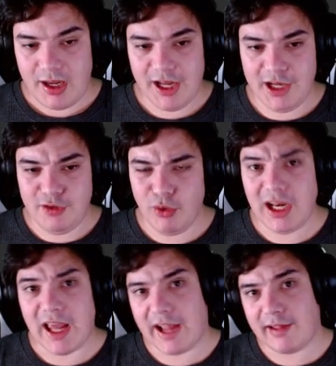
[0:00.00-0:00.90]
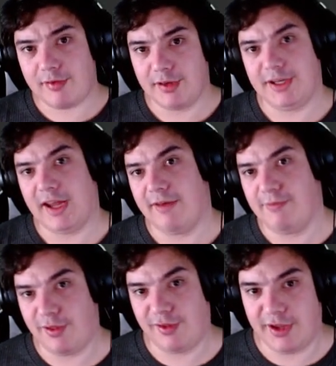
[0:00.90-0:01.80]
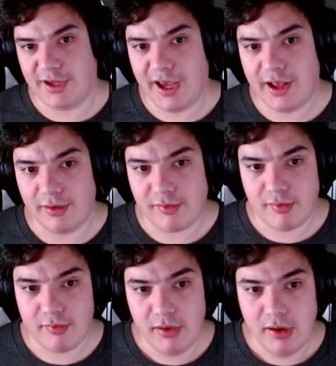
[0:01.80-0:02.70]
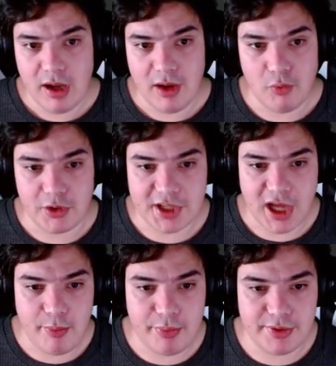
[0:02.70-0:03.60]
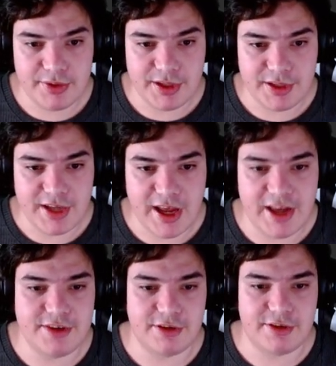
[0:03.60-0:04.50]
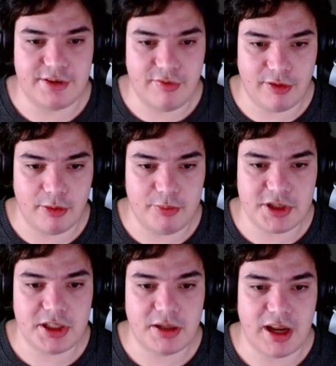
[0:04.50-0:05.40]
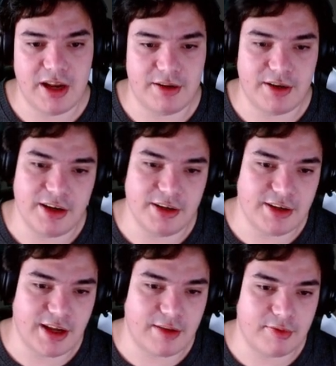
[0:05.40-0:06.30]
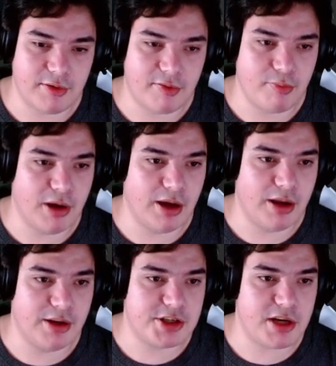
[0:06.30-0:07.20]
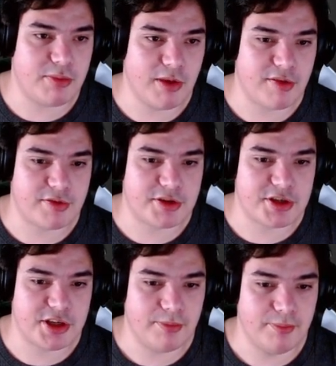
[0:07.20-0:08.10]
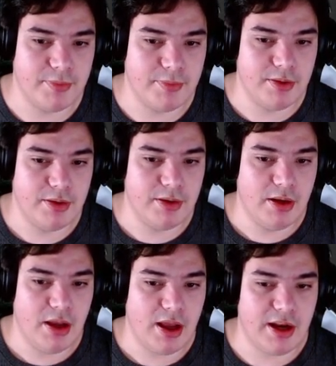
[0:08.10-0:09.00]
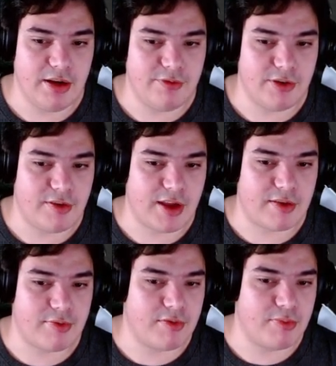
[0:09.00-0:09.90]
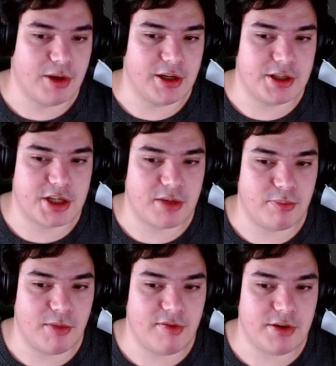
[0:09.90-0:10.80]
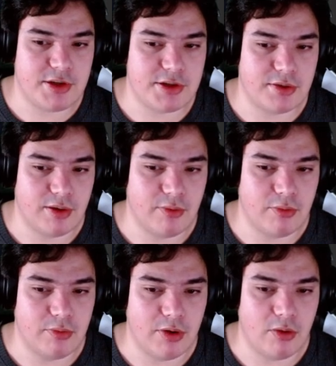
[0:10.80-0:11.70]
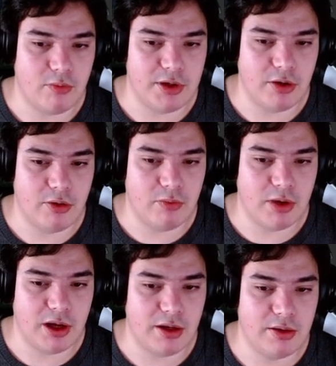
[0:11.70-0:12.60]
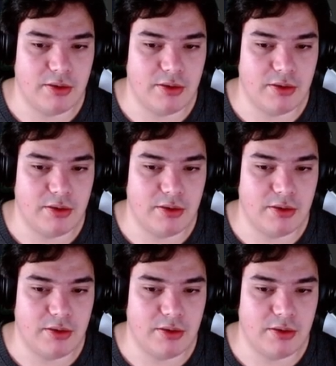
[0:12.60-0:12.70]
it will exit everything else. And what happened, it entered this object, and then it exits my chat message here. And if it exits my chat message, oh no, we know why